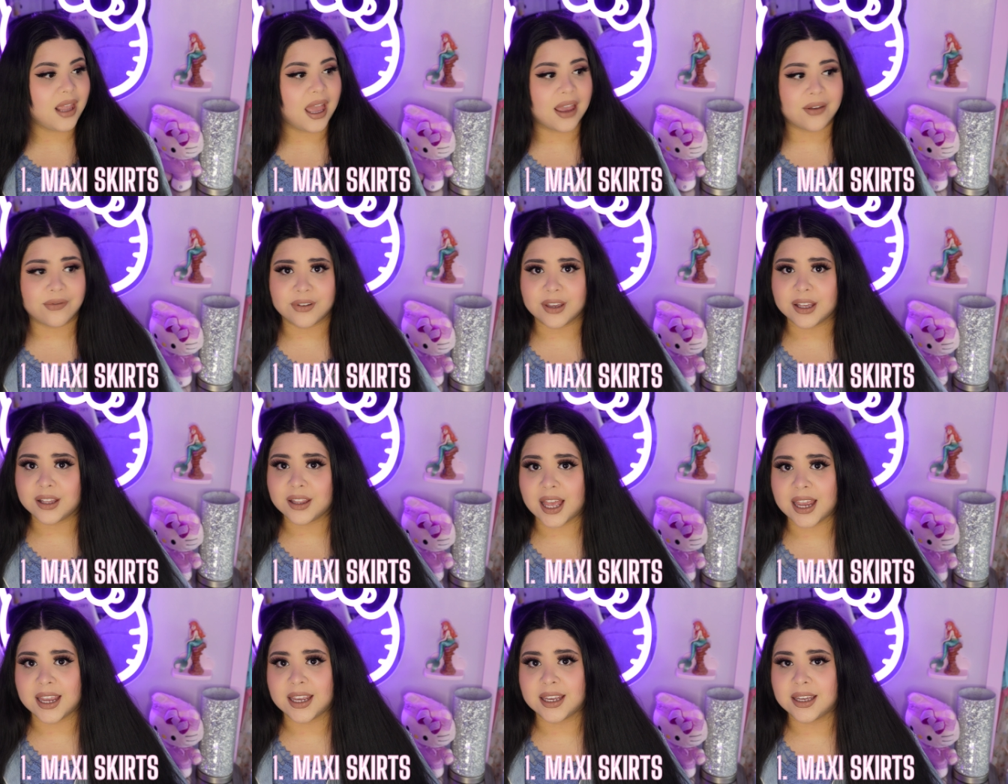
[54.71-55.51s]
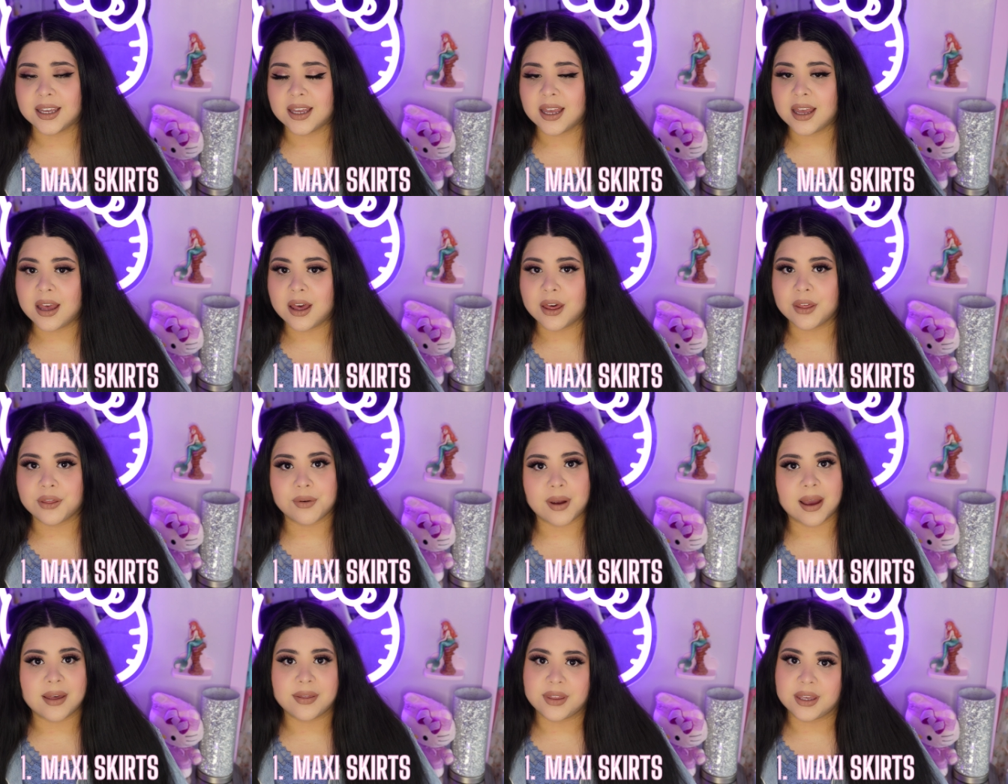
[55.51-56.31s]
I feel like
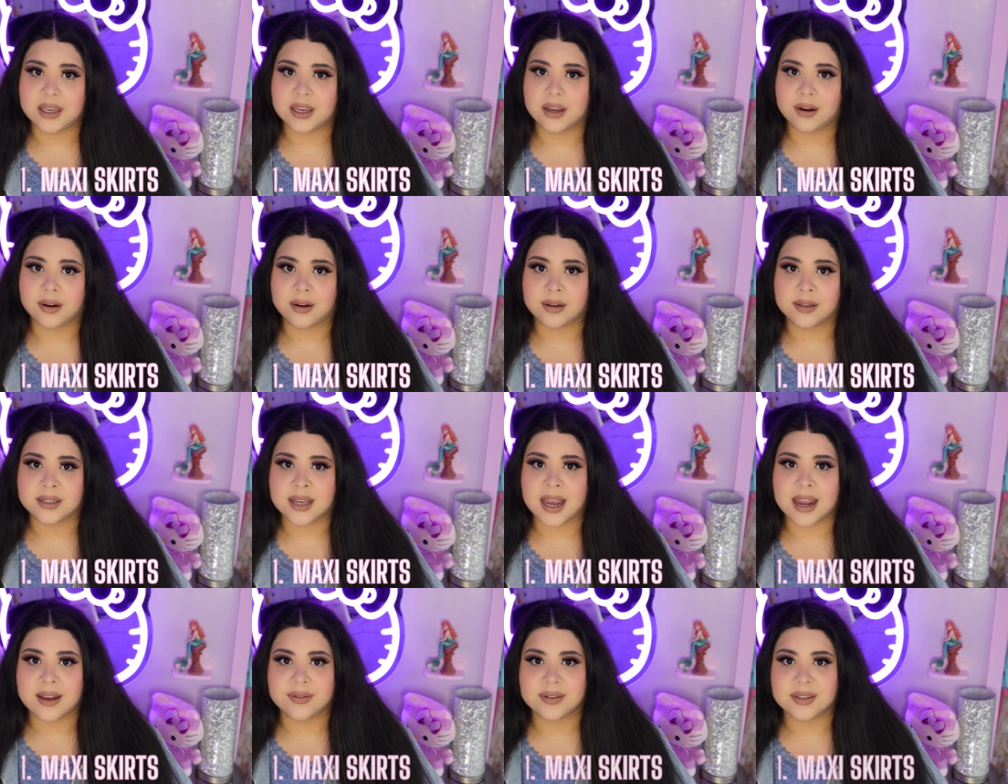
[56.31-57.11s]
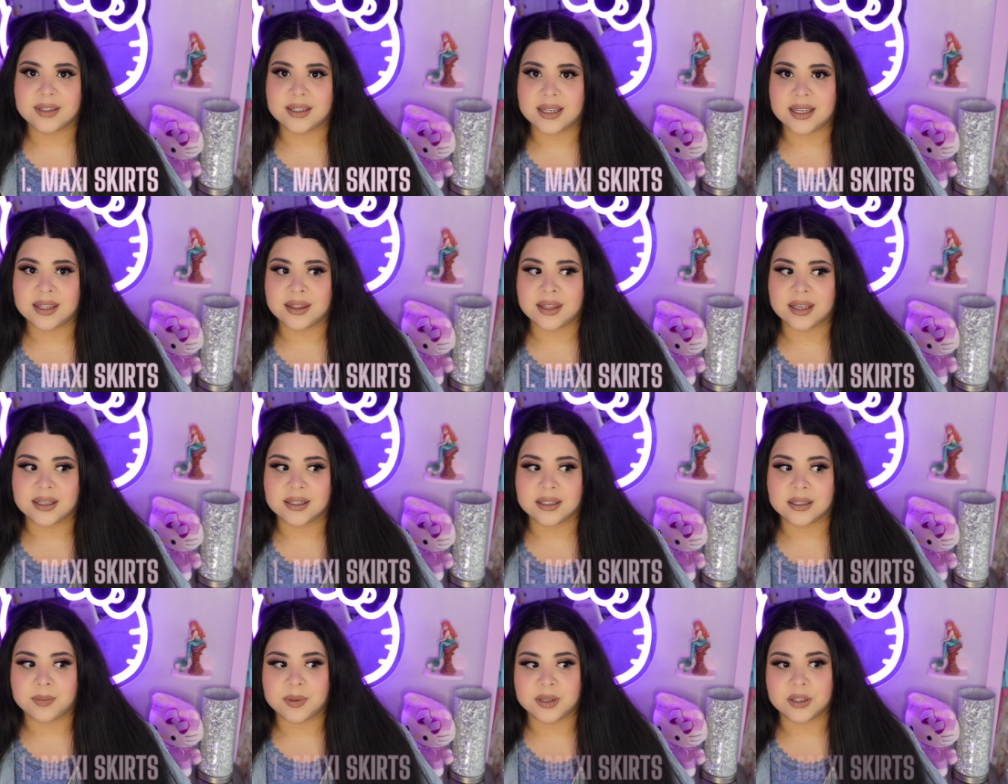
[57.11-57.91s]
throughout the years I've seen
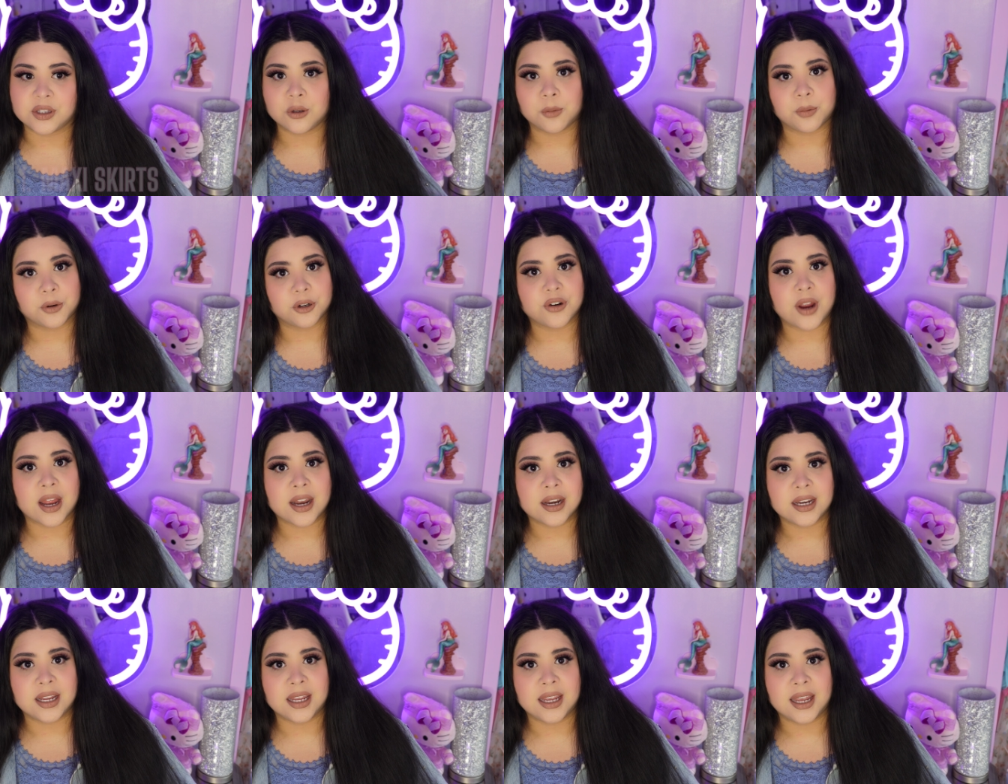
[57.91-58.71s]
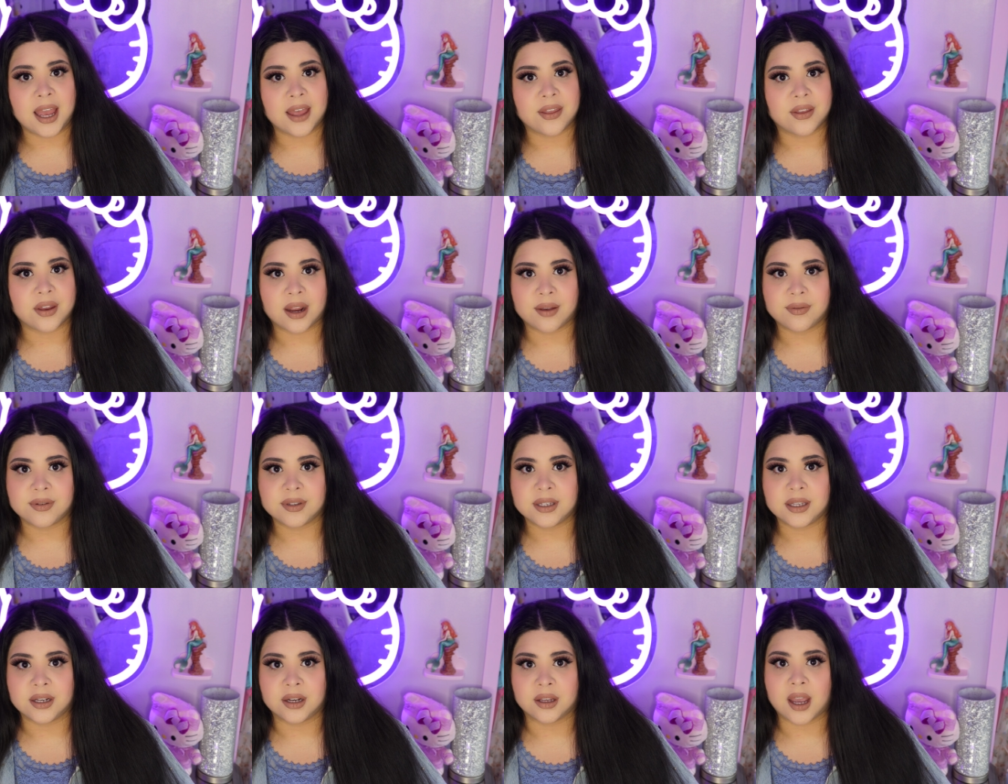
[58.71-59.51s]
this be super trendy, and then I've
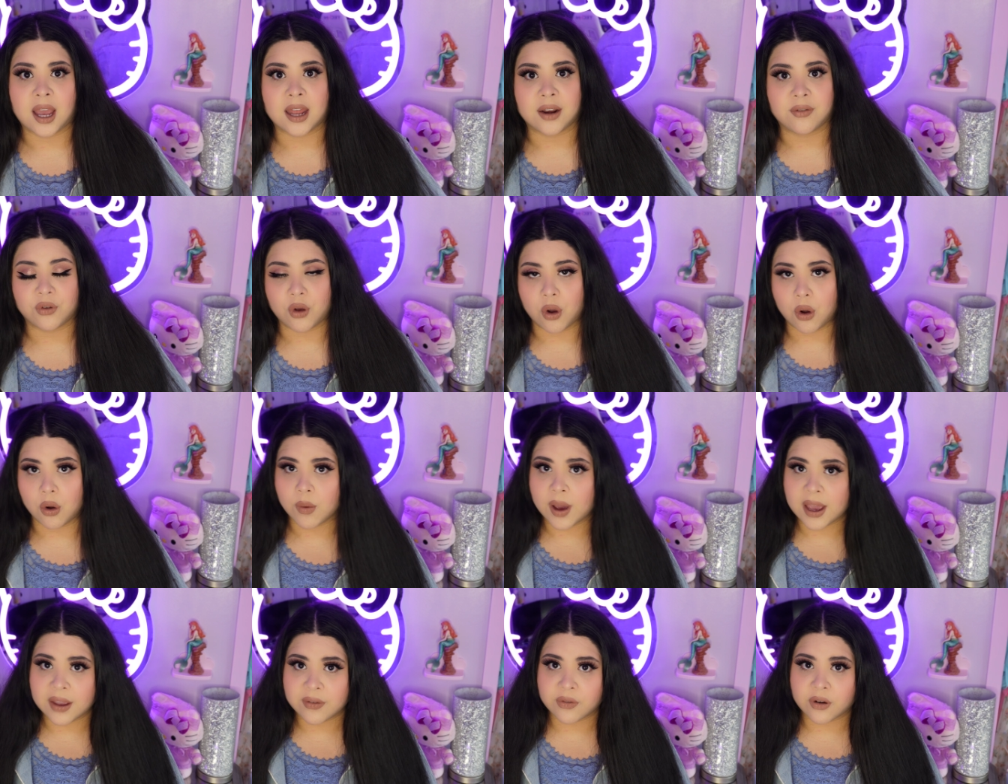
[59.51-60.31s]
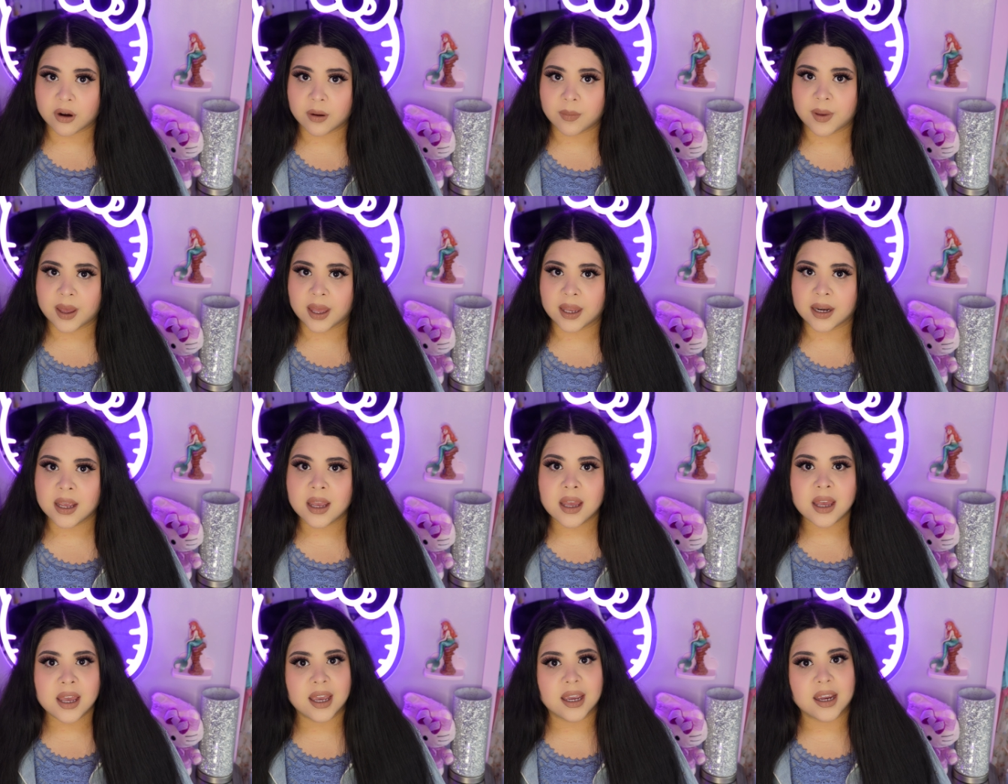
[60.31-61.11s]
seen it kind of go away for a bit.
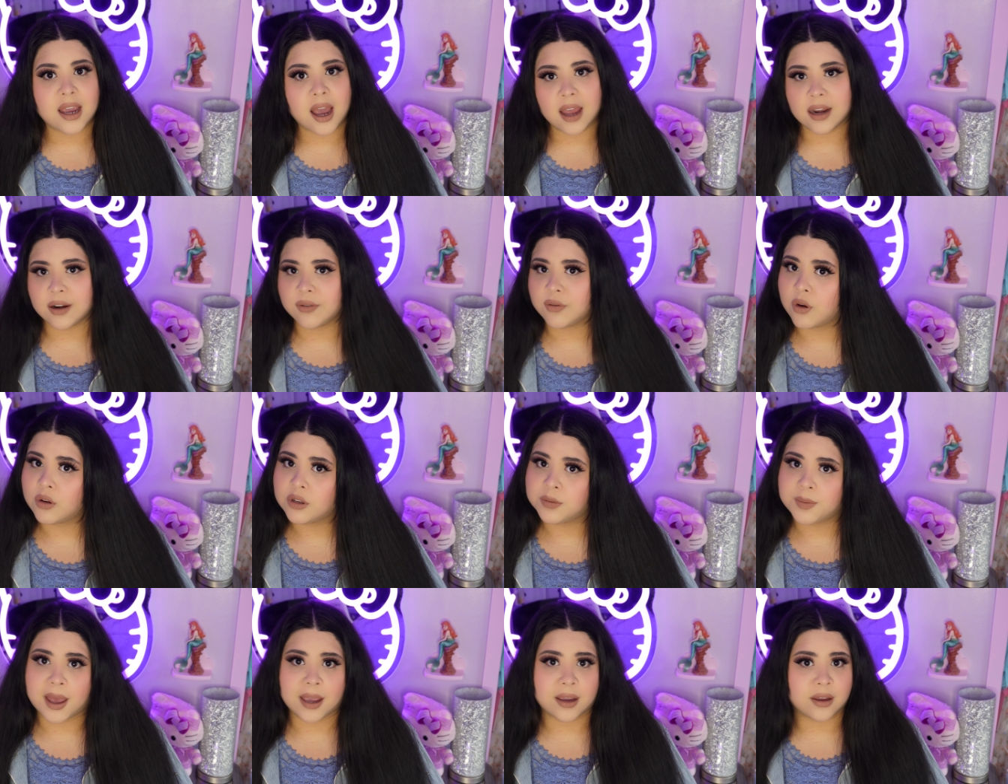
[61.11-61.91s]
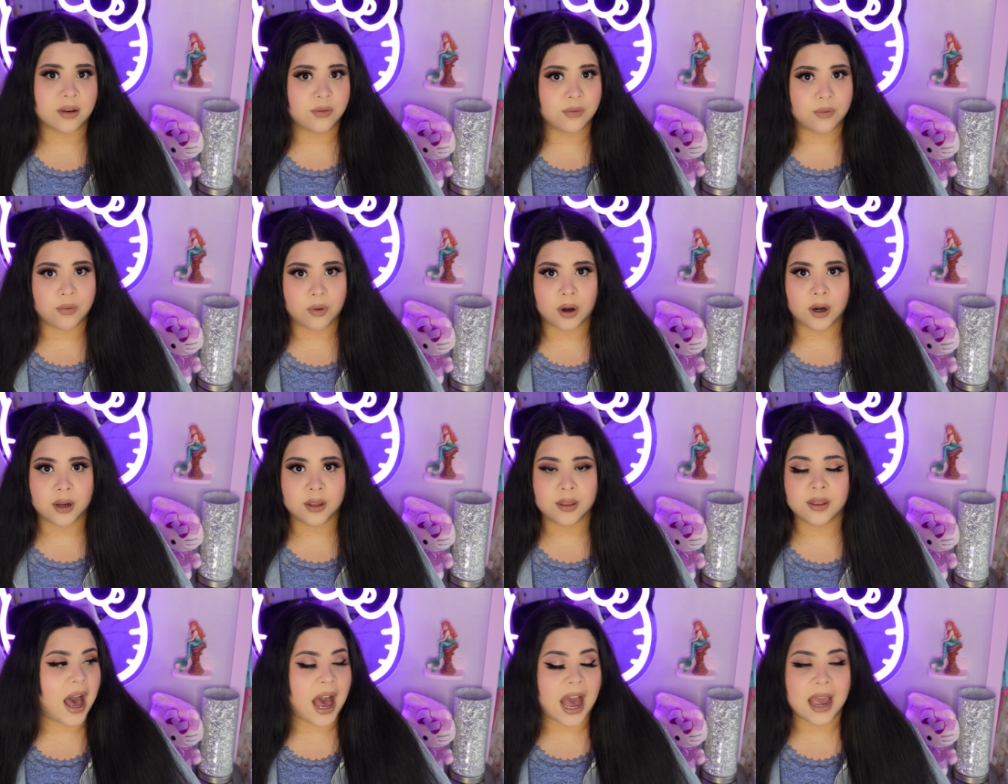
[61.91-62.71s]
It kind of goes back and
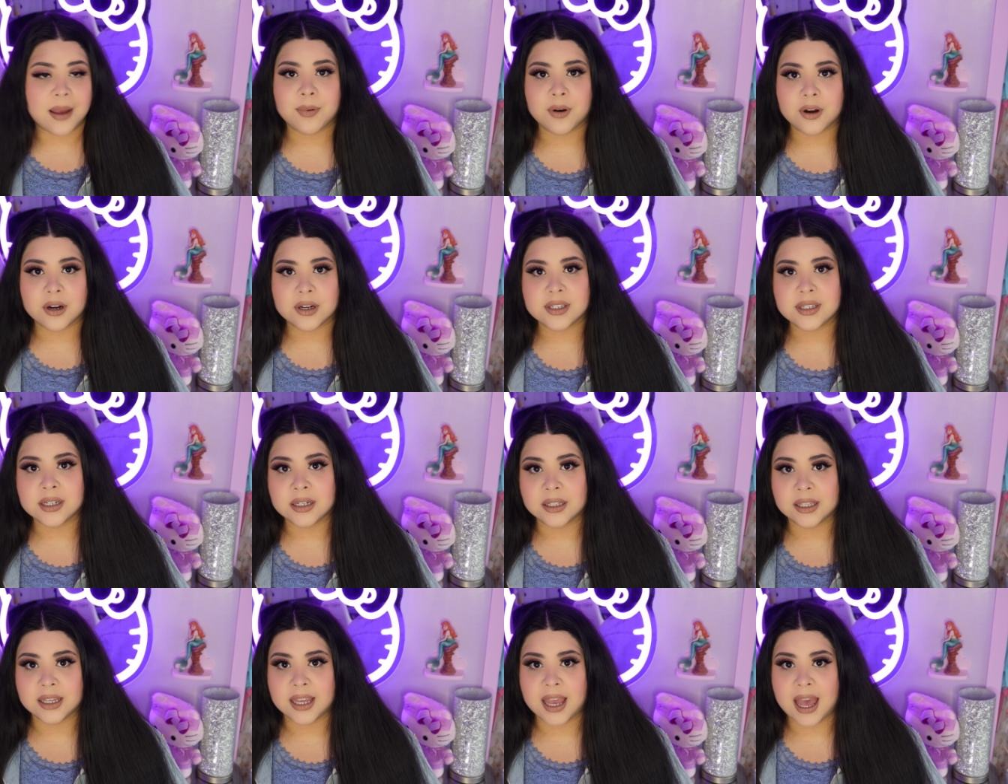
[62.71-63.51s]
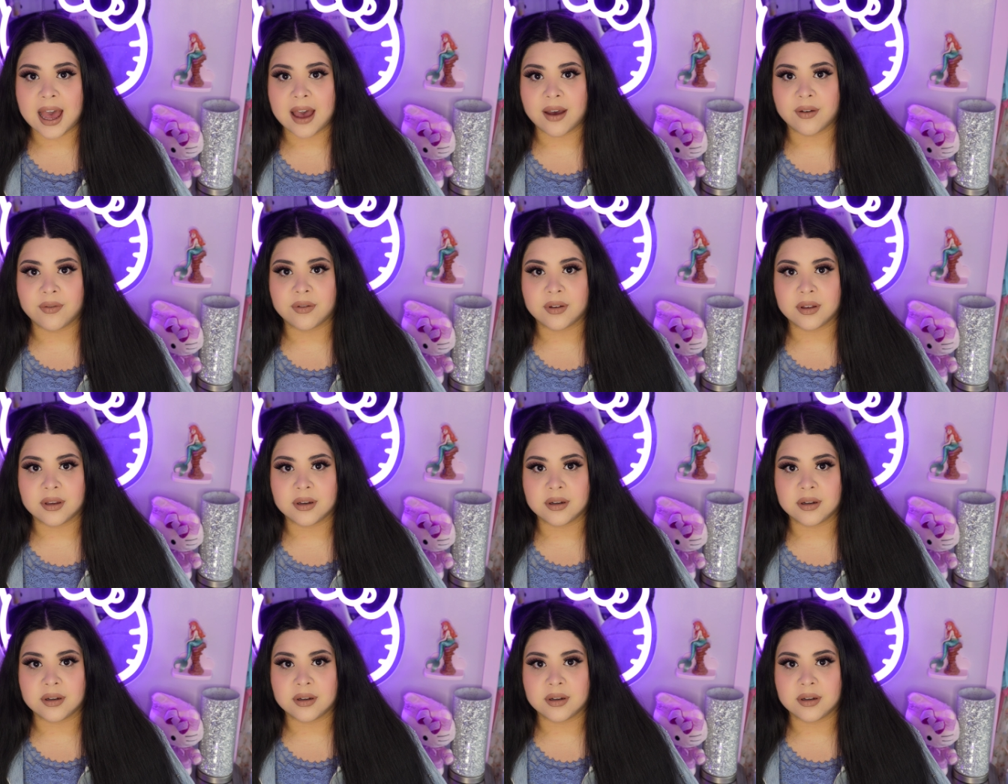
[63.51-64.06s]
forth. I personally have